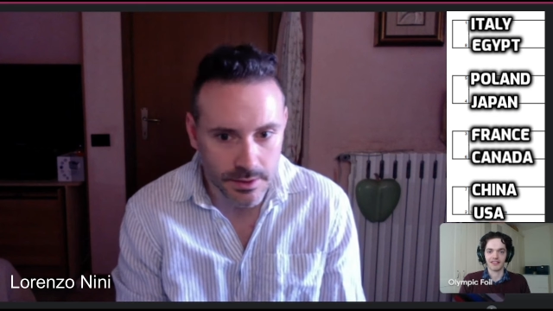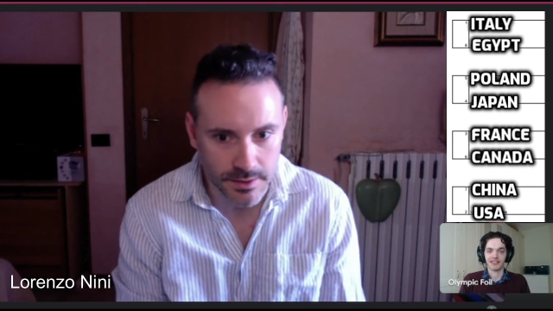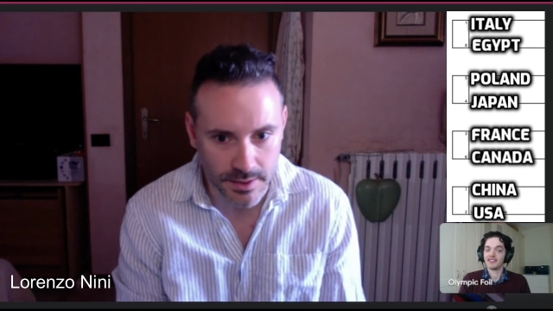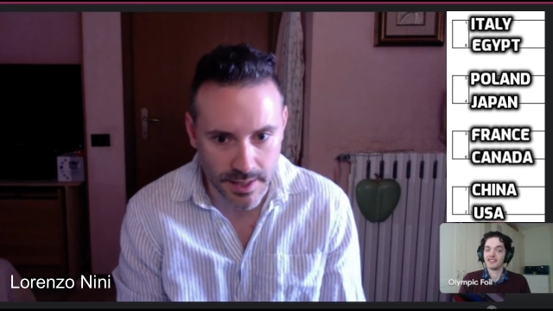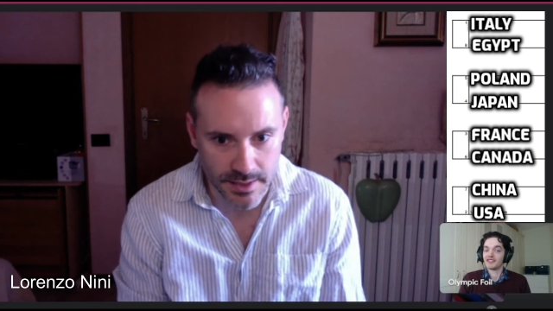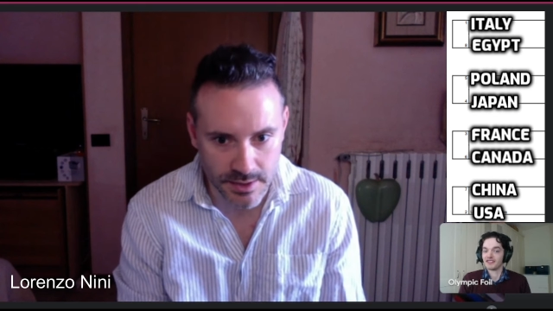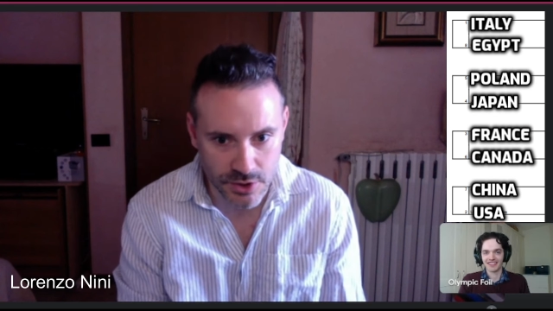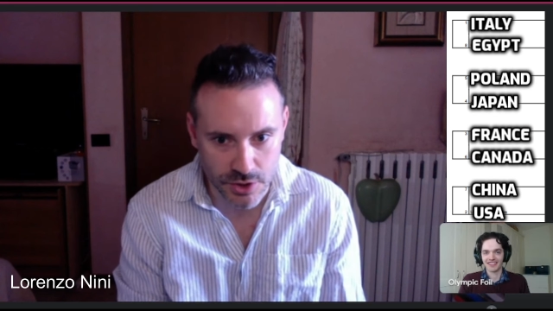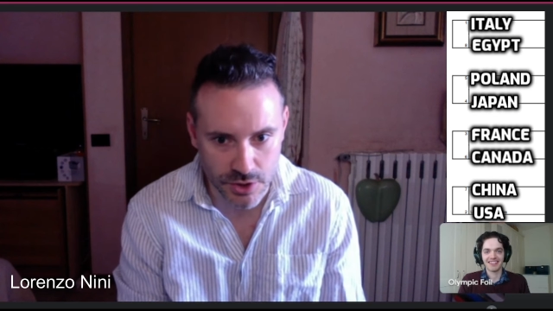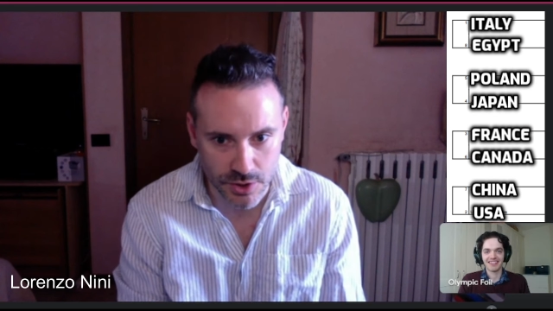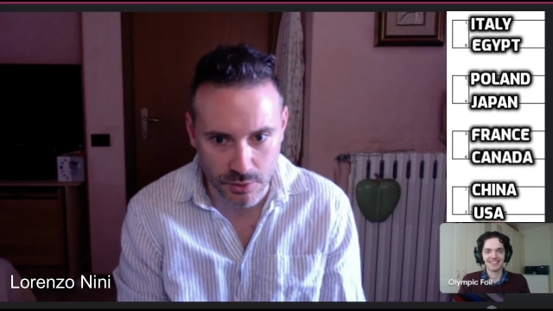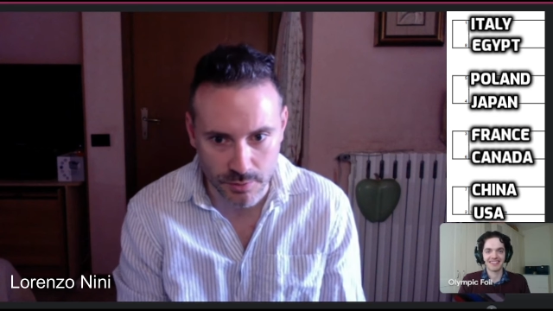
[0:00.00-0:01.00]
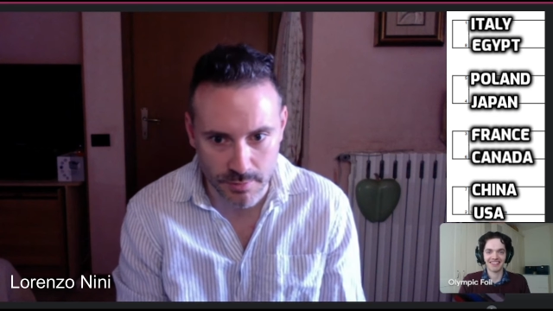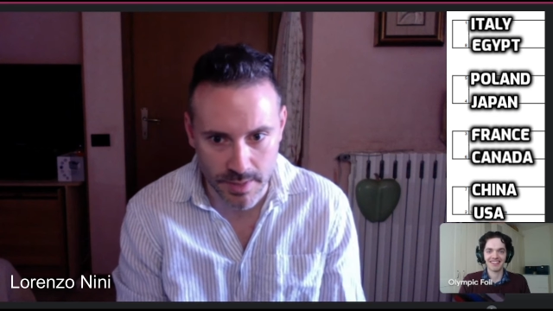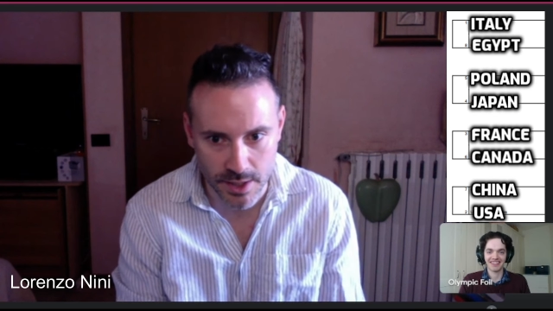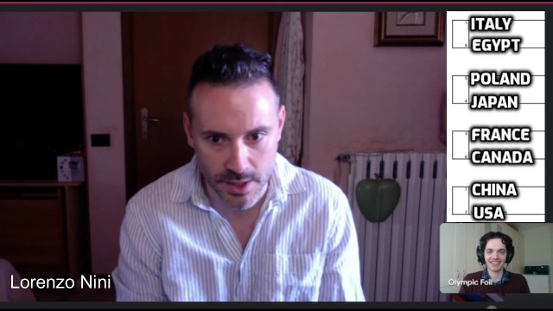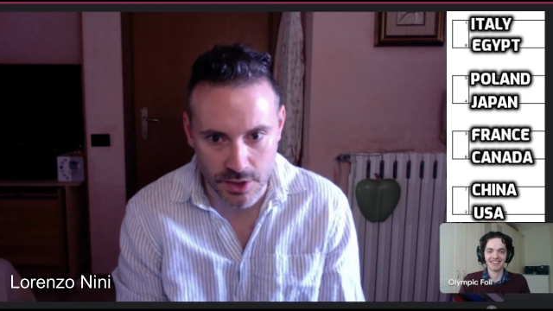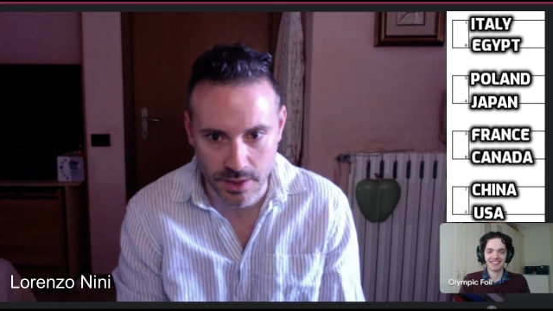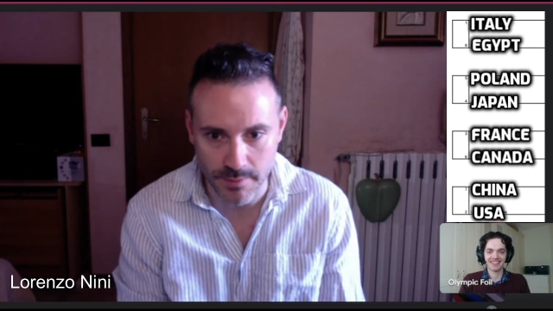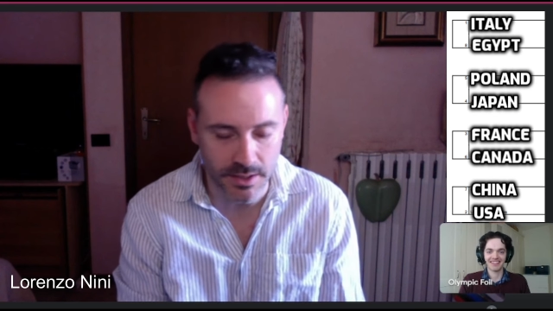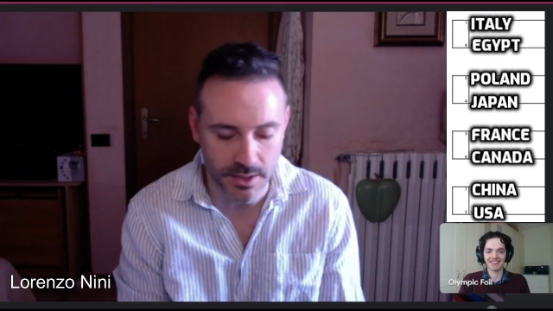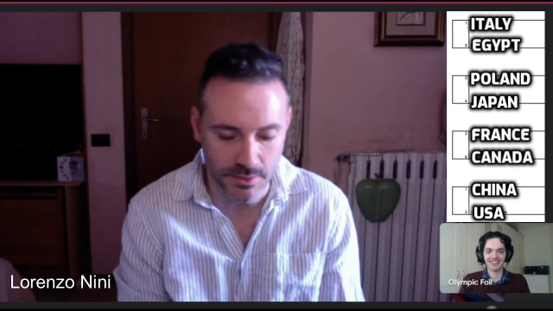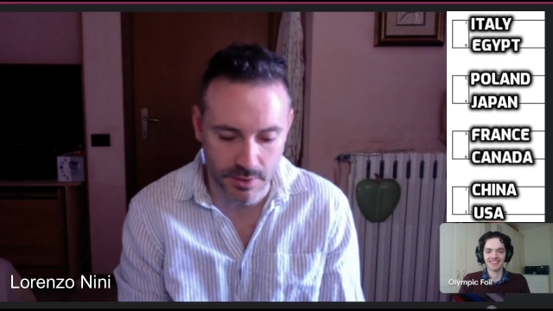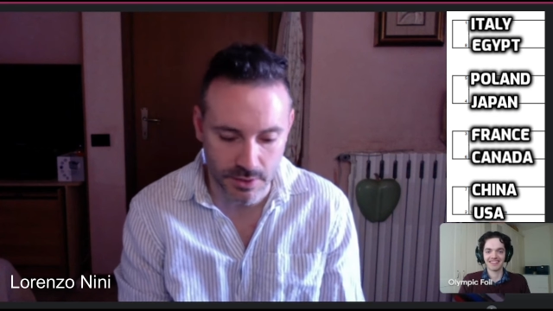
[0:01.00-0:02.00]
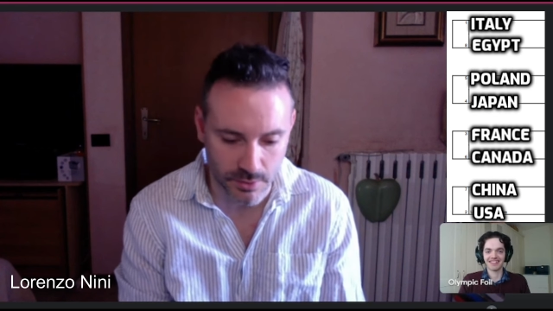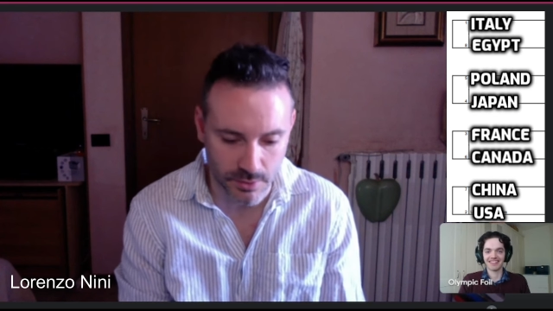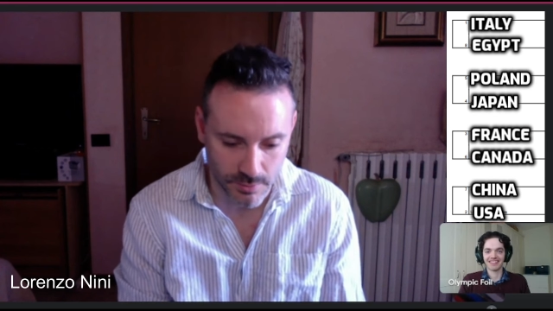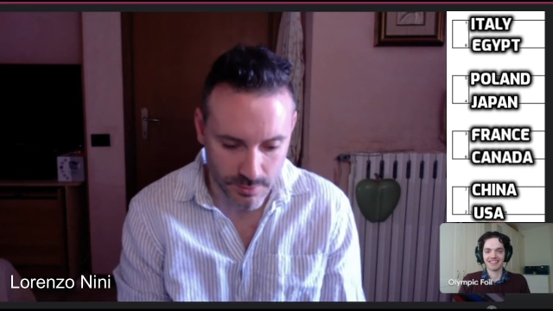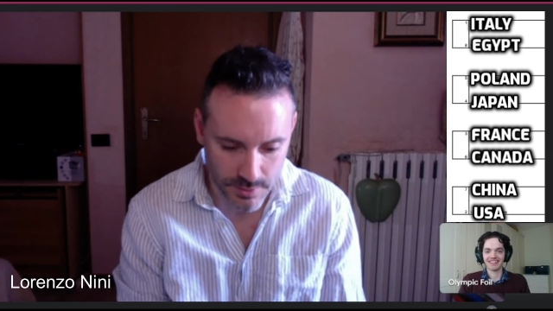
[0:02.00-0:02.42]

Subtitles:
in case she couldn't manage. But I really don't know.